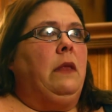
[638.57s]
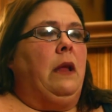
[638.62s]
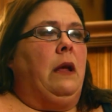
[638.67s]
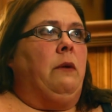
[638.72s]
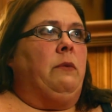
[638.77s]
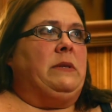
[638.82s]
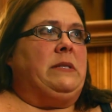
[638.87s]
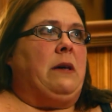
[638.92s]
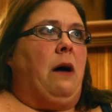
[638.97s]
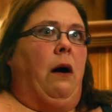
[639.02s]

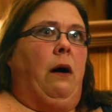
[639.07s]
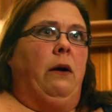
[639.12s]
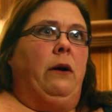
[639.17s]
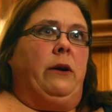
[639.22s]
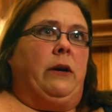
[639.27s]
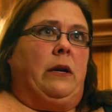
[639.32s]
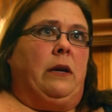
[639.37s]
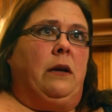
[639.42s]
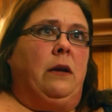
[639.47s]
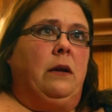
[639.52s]
It was
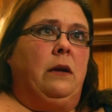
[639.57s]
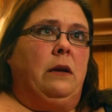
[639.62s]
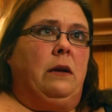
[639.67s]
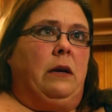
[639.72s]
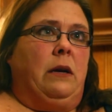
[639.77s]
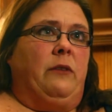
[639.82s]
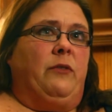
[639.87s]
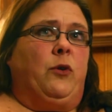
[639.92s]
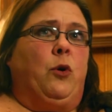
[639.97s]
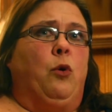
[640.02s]
hard.
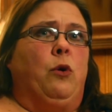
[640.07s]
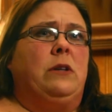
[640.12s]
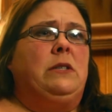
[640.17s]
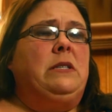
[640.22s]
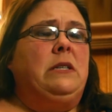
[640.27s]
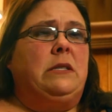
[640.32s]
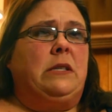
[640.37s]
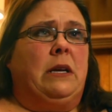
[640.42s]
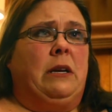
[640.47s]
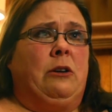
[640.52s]
And of course
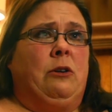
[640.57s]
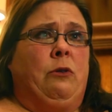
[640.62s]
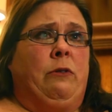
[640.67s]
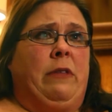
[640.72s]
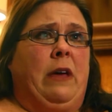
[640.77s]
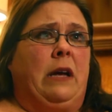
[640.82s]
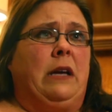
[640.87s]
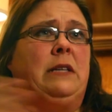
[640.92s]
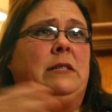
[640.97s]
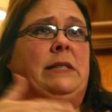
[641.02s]
he's going to know
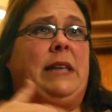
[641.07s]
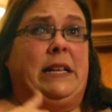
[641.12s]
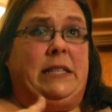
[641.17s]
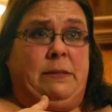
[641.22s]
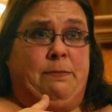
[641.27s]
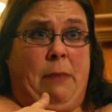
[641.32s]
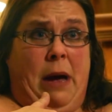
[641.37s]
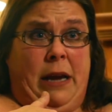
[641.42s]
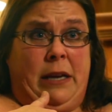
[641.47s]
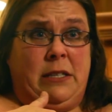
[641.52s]
that because
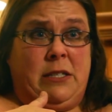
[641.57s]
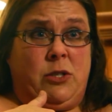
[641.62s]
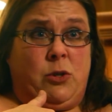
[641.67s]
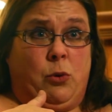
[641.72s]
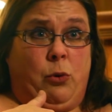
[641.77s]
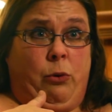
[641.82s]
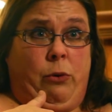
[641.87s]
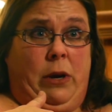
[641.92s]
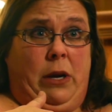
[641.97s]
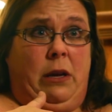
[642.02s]
that's my
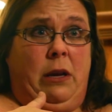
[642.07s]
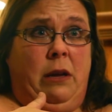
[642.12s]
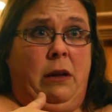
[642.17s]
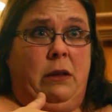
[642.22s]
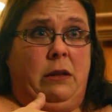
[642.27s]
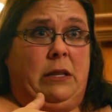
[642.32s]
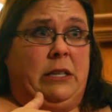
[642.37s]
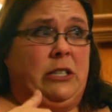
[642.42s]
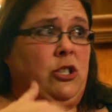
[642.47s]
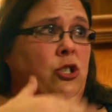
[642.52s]
story.
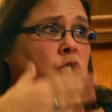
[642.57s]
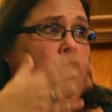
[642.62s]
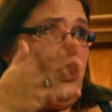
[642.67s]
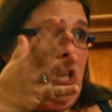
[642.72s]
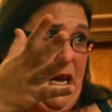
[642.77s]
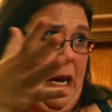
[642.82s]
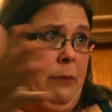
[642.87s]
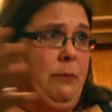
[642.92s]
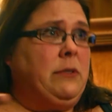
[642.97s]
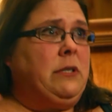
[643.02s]
That
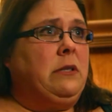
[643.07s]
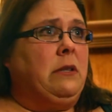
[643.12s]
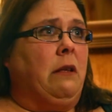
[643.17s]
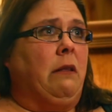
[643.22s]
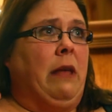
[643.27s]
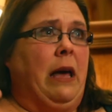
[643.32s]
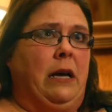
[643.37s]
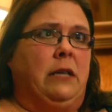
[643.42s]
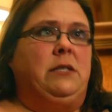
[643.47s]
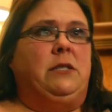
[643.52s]
shaped the
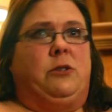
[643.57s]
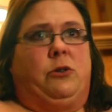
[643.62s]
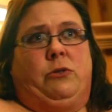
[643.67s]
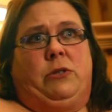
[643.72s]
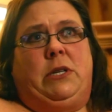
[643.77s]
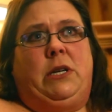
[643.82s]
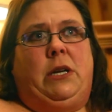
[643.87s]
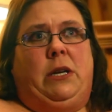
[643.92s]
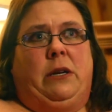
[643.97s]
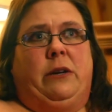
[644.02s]
last
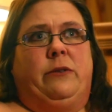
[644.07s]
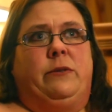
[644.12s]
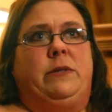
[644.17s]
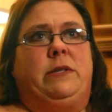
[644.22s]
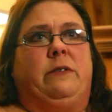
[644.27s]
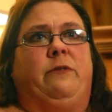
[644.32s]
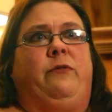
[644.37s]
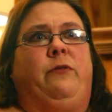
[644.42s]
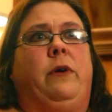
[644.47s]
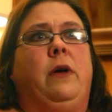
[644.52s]
13
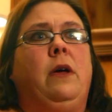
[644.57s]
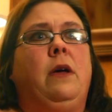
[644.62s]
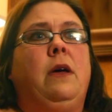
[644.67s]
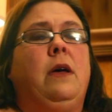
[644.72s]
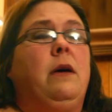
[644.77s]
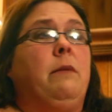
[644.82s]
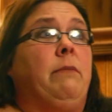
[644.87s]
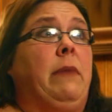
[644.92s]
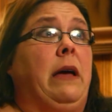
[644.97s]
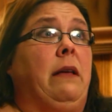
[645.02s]
years of
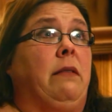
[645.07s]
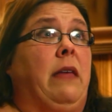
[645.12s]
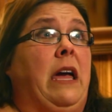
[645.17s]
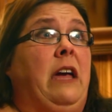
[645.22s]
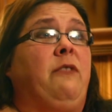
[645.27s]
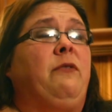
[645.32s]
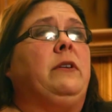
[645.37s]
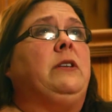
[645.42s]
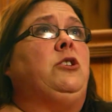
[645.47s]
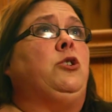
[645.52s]
my
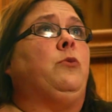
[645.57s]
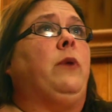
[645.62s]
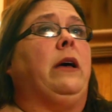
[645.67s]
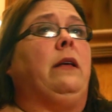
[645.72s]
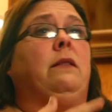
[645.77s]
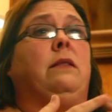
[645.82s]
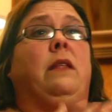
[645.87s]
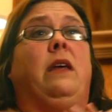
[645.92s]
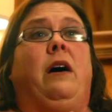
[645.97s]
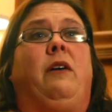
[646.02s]
life. And do I
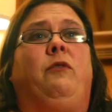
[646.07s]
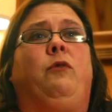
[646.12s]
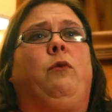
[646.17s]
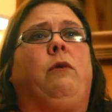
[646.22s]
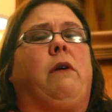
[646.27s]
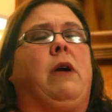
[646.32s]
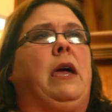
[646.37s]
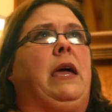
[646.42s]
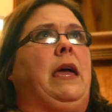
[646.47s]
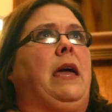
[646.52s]
love
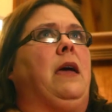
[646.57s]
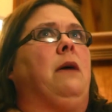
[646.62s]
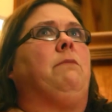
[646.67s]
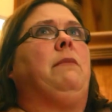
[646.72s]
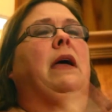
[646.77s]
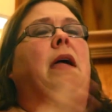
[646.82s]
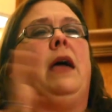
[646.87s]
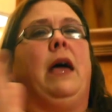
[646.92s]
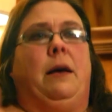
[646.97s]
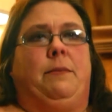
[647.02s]
where I
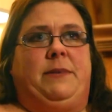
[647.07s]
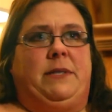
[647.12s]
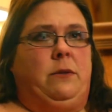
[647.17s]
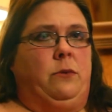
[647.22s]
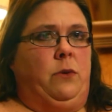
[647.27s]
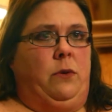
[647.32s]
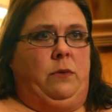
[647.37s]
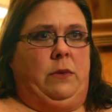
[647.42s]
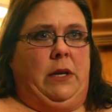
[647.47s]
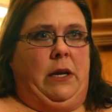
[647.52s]
am?
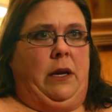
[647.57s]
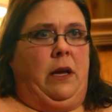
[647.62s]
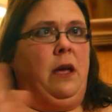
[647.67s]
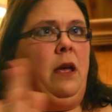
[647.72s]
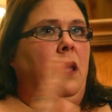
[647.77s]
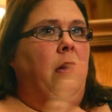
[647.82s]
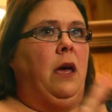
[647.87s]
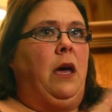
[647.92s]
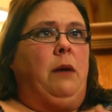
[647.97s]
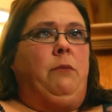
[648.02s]
Absolutely.
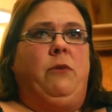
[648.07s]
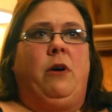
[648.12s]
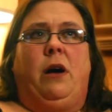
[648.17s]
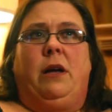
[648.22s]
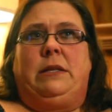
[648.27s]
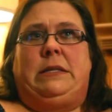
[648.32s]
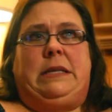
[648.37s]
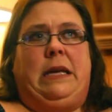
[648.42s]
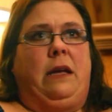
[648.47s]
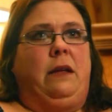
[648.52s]
I'm
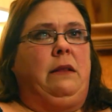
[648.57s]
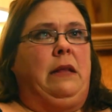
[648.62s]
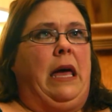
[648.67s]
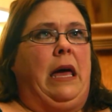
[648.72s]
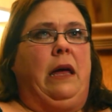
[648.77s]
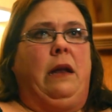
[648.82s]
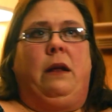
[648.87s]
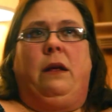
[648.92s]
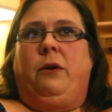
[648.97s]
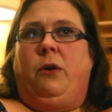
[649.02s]
not saying
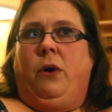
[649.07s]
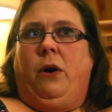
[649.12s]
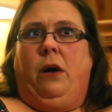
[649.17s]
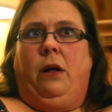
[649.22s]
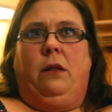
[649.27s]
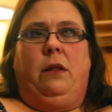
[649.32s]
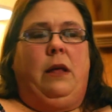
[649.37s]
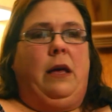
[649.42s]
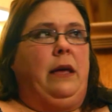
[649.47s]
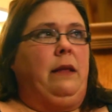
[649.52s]
that at
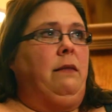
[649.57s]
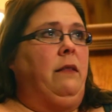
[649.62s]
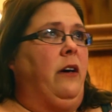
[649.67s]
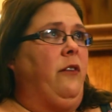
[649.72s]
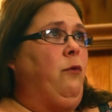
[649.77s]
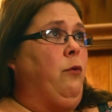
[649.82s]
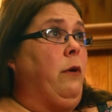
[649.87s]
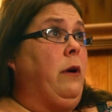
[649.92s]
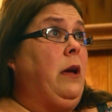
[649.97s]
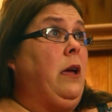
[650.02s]
all. I
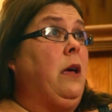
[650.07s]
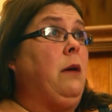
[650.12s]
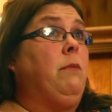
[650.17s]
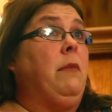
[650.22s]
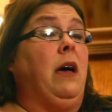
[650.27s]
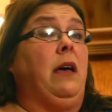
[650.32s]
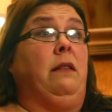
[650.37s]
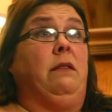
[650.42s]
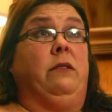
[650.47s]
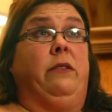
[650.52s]
love where I am.
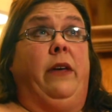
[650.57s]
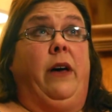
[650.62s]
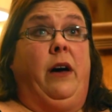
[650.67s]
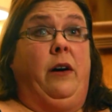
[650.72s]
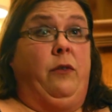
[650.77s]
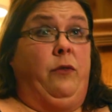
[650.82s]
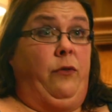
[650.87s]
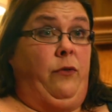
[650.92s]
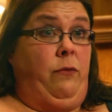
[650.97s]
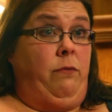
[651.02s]
I
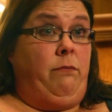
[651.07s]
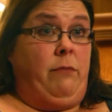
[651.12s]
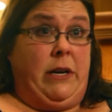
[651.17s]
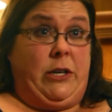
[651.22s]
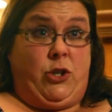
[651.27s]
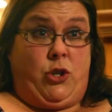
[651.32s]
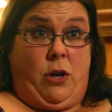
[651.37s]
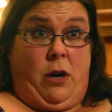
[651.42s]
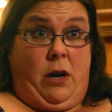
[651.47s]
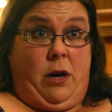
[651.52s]
love my
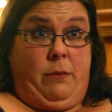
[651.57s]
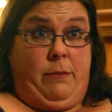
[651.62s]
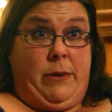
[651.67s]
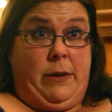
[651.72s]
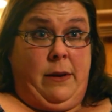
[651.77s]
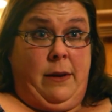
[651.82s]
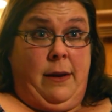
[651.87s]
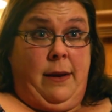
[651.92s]
job.